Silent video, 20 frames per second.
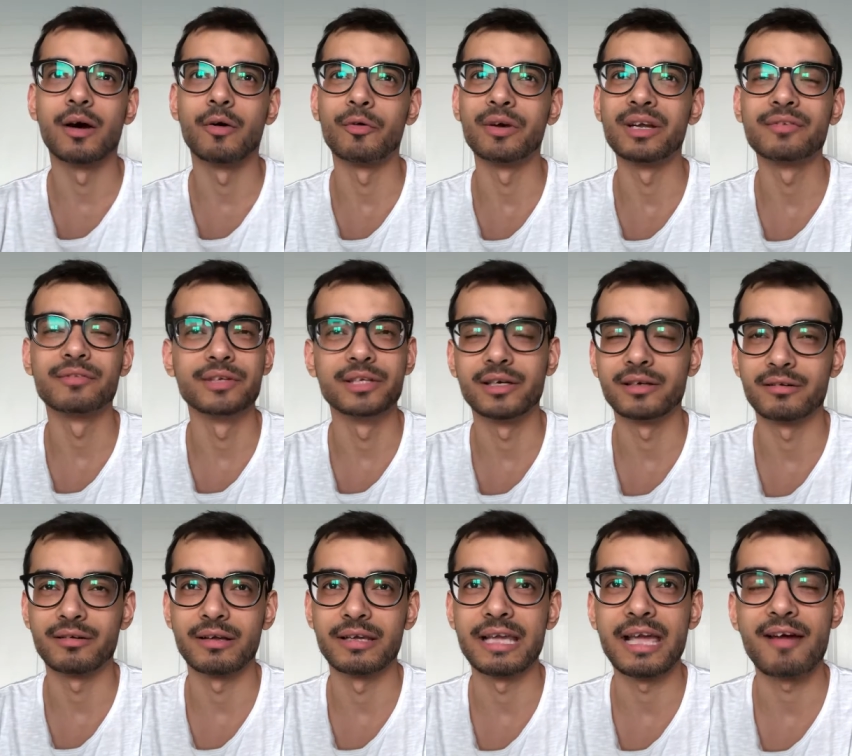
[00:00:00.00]
or even
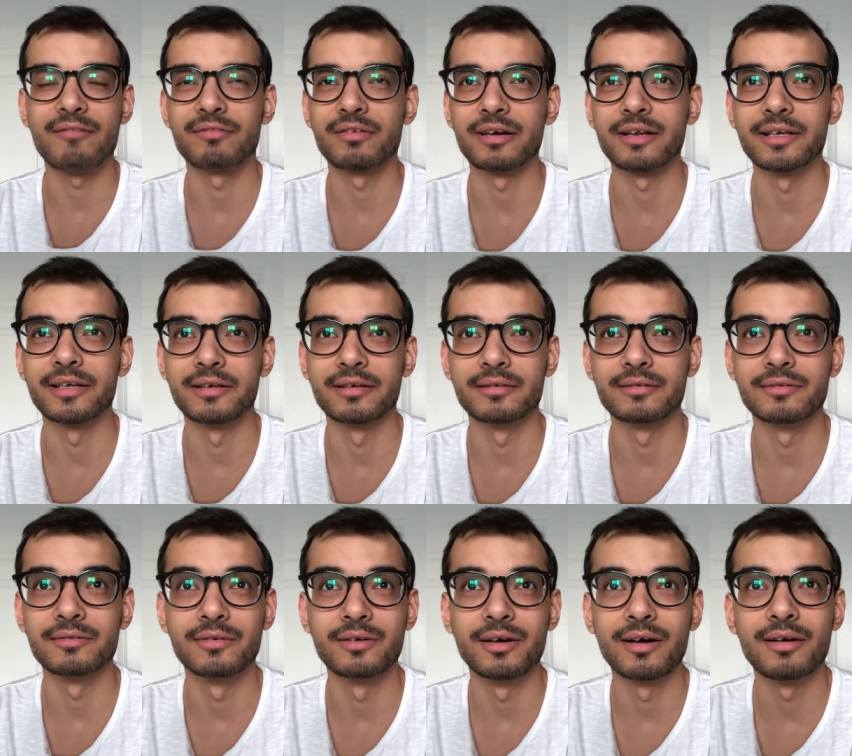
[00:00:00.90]
younger, like after
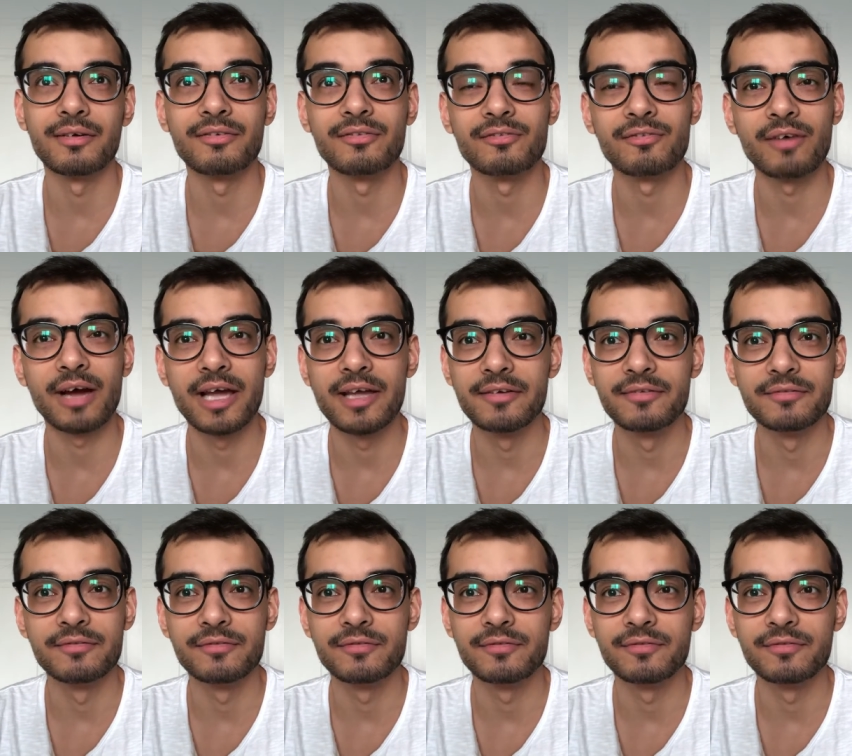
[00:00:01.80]
five,